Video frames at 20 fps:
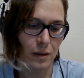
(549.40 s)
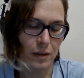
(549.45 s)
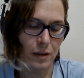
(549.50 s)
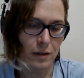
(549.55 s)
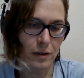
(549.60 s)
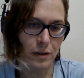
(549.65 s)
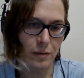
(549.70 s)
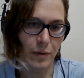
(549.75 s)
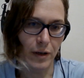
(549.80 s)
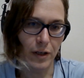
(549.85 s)

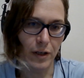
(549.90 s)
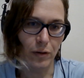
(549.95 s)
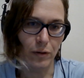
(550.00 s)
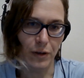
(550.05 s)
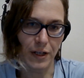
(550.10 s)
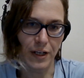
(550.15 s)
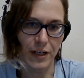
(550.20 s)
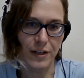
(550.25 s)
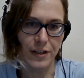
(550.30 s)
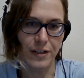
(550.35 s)
No matter what
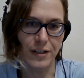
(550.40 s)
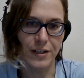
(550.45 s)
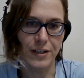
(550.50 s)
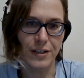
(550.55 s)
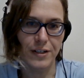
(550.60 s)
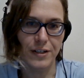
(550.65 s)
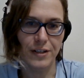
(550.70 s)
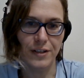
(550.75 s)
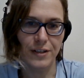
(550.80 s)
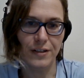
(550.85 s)
I
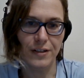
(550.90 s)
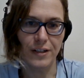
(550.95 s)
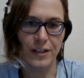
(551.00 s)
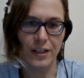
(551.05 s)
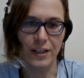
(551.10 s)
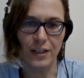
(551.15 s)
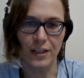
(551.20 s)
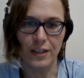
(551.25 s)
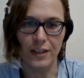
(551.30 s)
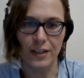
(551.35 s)

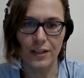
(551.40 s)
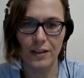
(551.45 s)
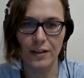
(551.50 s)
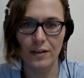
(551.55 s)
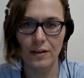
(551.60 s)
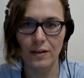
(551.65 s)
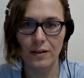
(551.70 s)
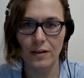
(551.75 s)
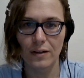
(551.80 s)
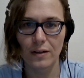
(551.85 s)
did,
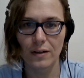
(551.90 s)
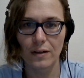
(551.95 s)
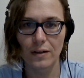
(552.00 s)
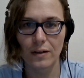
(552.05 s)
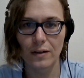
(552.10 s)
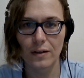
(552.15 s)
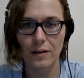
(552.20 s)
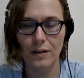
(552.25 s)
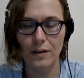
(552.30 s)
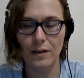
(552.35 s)

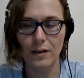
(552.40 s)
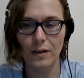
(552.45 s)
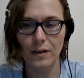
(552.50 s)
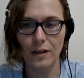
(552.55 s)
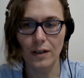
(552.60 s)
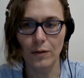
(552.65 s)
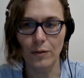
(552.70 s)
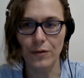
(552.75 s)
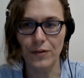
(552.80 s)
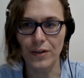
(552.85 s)

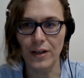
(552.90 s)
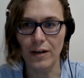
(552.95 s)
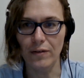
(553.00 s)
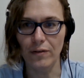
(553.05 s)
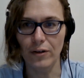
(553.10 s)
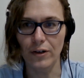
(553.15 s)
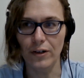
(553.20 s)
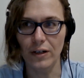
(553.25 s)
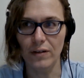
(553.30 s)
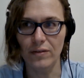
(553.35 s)
it was
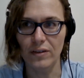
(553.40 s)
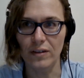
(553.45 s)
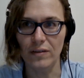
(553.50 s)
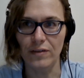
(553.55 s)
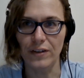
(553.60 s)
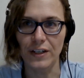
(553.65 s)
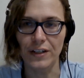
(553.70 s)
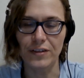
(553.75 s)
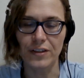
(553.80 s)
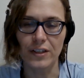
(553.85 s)
never enough to
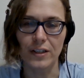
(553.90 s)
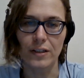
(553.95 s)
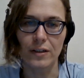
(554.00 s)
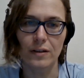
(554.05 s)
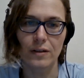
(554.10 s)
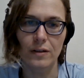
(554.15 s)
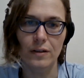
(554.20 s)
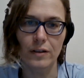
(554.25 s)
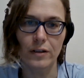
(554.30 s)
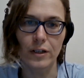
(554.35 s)
fix it.
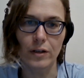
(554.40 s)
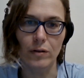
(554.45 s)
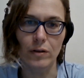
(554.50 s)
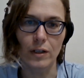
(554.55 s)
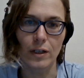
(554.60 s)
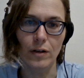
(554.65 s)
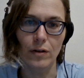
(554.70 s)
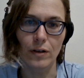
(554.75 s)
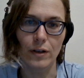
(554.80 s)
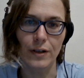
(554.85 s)
She would
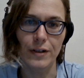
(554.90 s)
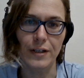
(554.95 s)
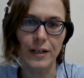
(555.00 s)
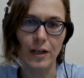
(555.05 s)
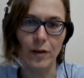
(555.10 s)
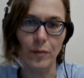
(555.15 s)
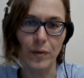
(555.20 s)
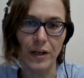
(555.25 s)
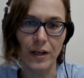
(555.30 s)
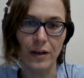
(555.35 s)
literally tell
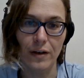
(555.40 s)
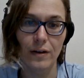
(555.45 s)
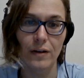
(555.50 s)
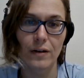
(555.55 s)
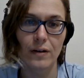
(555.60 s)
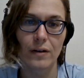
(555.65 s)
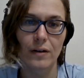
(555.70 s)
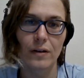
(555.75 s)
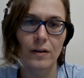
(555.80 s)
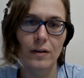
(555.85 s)
me,
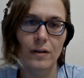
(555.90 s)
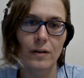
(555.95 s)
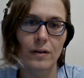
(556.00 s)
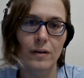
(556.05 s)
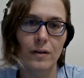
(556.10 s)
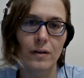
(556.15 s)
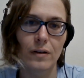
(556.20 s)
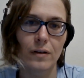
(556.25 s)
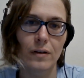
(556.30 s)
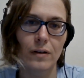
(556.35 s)

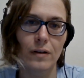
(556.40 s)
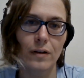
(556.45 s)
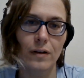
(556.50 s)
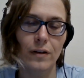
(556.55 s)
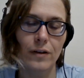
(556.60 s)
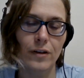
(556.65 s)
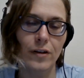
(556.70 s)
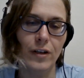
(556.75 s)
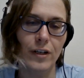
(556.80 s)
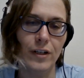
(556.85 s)

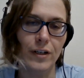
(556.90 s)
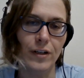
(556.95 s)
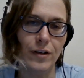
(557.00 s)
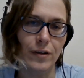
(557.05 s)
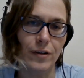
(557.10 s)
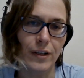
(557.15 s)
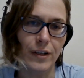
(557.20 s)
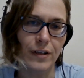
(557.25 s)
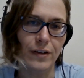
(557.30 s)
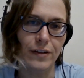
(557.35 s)
you need to do
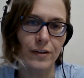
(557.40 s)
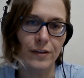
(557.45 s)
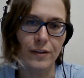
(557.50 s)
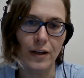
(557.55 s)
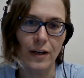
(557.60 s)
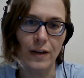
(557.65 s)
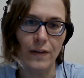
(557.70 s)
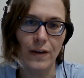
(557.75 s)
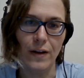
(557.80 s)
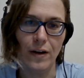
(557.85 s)
this,
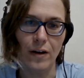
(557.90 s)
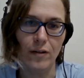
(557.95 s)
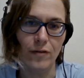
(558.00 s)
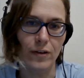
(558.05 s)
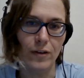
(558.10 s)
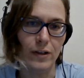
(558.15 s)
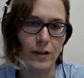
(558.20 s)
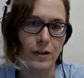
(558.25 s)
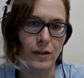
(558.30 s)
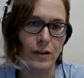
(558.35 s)
and then I'll
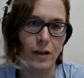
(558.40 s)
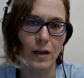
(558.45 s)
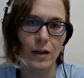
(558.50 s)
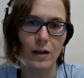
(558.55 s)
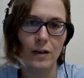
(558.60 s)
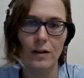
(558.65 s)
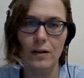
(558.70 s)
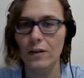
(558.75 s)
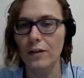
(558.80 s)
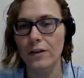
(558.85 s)
feel
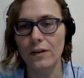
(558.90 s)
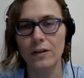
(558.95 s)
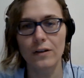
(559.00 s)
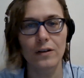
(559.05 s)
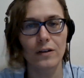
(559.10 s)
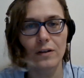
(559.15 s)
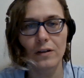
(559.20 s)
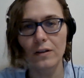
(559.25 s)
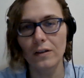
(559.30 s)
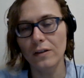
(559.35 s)

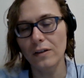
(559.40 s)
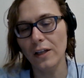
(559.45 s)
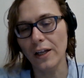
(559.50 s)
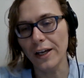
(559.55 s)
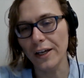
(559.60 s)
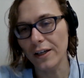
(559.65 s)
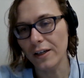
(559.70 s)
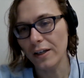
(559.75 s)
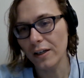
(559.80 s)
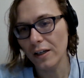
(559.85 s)

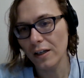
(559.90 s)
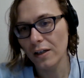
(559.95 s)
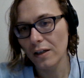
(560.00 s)
like,